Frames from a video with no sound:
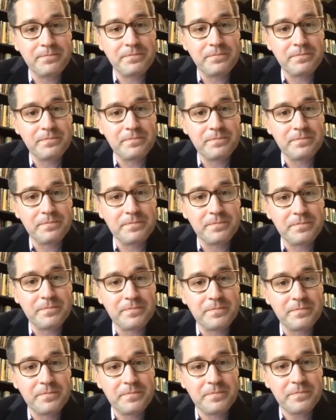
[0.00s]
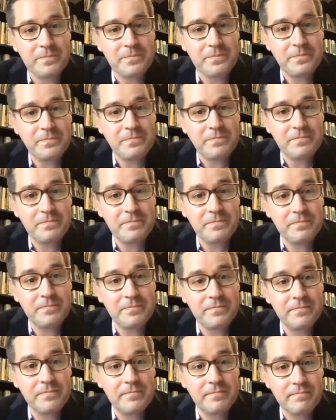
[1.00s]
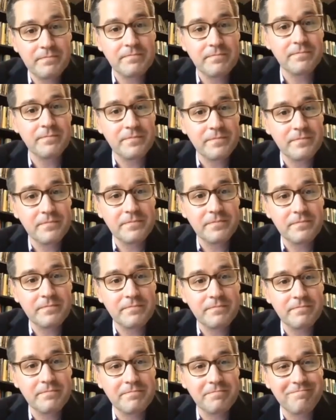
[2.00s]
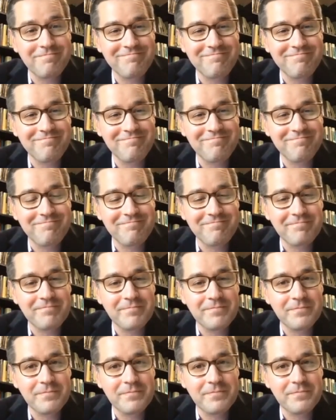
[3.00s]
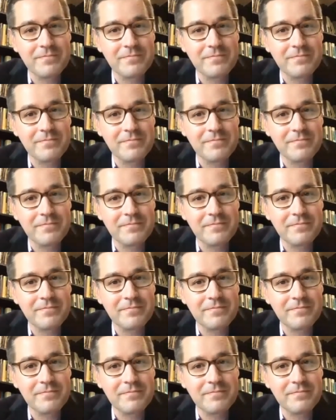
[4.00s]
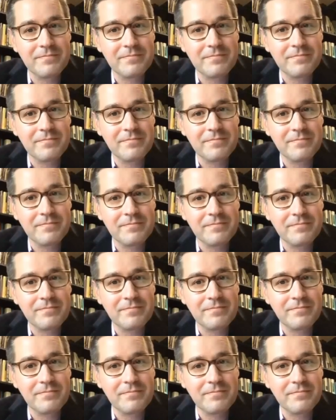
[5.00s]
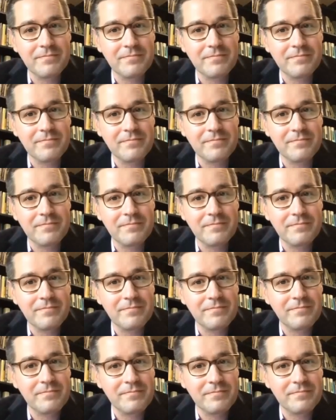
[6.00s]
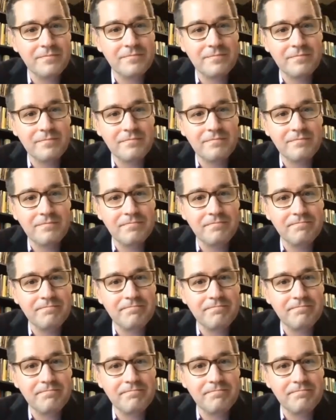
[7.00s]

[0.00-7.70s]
(not speaking)